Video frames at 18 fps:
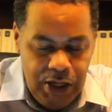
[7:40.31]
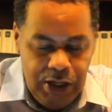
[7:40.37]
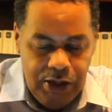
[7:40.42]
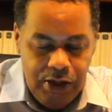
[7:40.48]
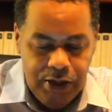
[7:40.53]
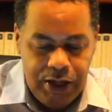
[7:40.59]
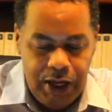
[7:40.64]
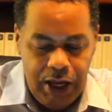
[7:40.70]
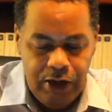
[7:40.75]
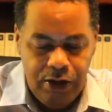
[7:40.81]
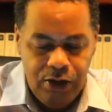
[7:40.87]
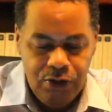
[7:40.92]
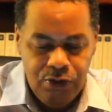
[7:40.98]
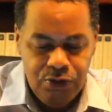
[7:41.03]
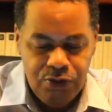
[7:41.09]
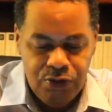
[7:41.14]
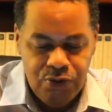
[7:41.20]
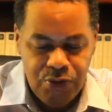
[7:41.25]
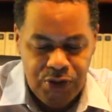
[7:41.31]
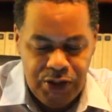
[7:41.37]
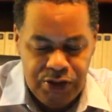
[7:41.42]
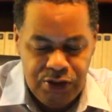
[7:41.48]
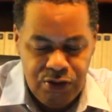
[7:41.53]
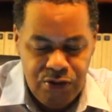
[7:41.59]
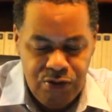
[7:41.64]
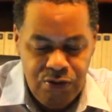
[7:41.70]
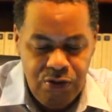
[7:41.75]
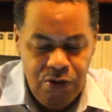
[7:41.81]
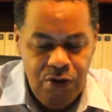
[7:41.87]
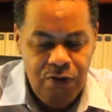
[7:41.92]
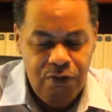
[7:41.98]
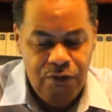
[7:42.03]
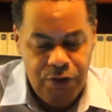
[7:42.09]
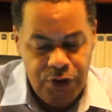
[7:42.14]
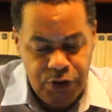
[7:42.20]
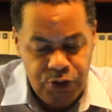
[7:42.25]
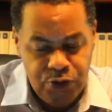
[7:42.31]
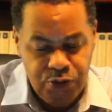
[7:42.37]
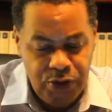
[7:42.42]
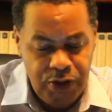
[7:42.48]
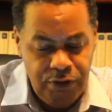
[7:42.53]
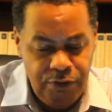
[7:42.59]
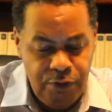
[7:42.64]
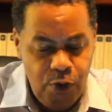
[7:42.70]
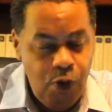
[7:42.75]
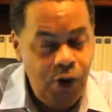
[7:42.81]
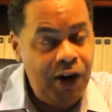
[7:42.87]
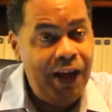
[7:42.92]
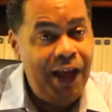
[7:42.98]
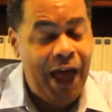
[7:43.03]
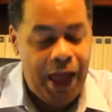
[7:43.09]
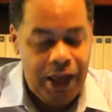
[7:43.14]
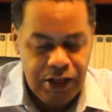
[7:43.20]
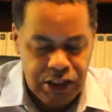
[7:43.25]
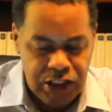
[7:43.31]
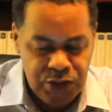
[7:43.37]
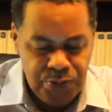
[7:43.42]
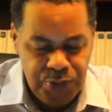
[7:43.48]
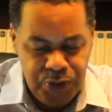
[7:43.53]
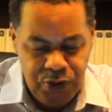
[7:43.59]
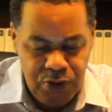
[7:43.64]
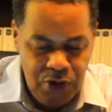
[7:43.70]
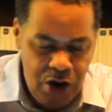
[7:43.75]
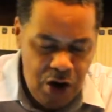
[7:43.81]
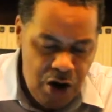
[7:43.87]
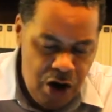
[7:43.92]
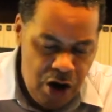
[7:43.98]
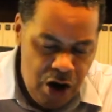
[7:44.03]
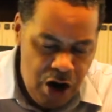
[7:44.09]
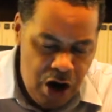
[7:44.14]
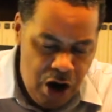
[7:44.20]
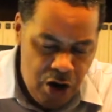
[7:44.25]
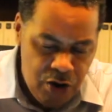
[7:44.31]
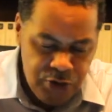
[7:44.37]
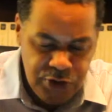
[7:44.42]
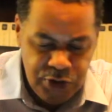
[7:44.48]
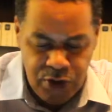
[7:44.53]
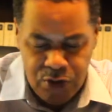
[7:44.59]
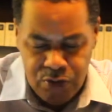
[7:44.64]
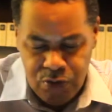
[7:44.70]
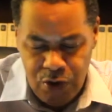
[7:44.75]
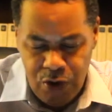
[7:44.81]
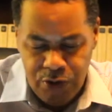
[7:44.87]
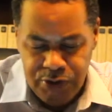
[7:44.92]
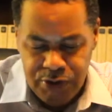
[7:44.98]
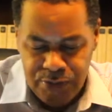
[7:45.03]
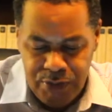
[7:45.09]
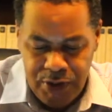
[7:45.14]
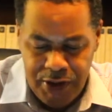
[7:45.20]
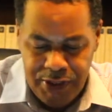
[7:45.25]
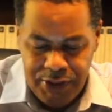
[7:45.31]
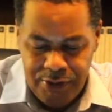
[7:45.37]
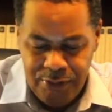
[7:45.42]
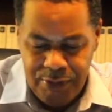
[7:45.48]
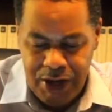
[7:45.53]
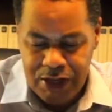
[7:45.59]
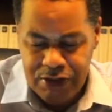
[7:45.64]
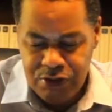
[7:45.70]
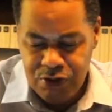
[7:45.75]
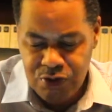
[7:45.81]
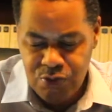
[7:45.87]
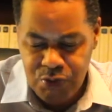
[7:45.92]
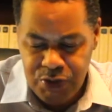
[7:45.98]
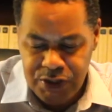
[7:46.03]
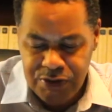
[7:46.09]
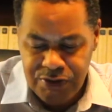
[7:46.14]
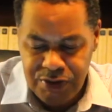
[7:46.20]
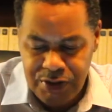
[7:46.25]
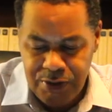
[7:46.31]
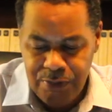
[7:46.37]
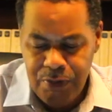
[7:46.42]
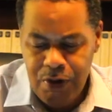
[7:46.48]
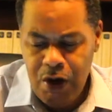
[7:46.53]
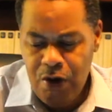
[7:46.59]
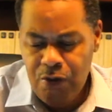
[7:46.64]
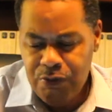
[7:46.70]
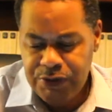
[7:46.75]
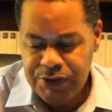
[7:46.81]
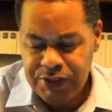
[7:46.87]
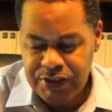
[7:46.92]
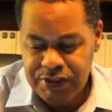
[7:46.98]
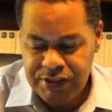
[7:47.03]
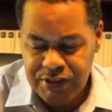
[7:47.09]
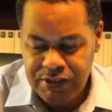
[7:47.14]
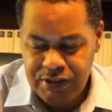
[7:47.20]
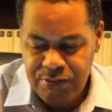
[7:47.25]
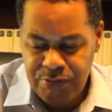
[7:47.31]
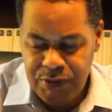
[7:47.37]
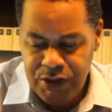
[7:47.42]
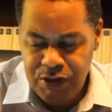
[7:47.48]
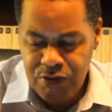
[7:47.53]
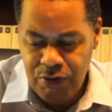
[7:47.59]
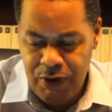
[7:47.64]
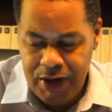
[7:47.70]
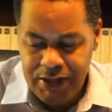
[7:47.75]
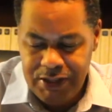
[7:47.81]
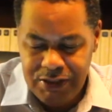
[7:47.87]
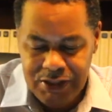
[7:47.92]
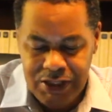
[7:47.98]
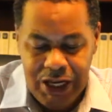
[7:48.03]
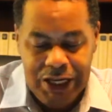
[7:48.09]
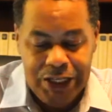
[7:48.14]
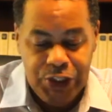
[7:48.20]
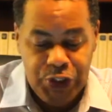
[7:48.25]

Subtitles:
Look at Luke 22 verse 24. A dispute also arose among them as to which of them was considered to be greatest.